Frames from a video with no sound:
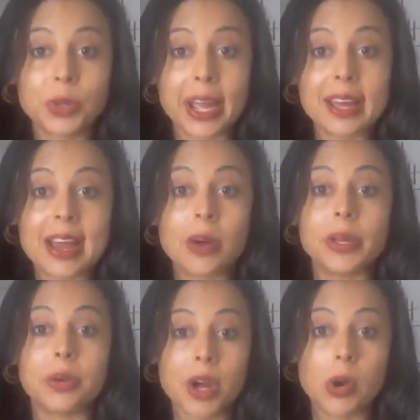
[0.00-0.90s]
right, and how we
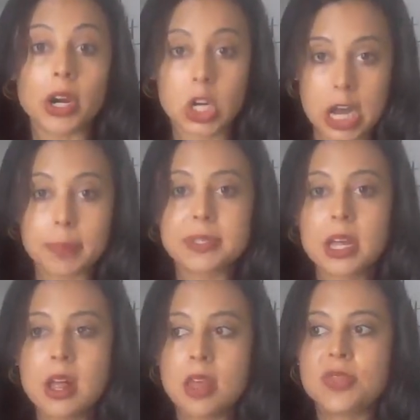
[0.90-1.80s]
grow our crops
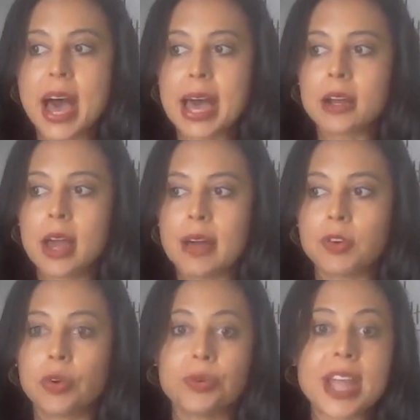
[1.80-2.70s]
that have
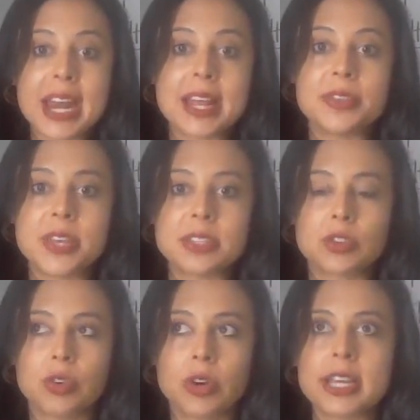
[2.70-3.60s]
created this
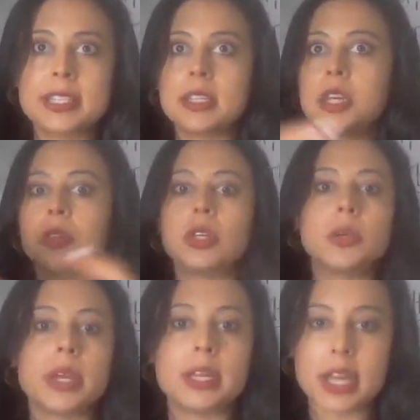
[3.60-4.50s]
crazy gluten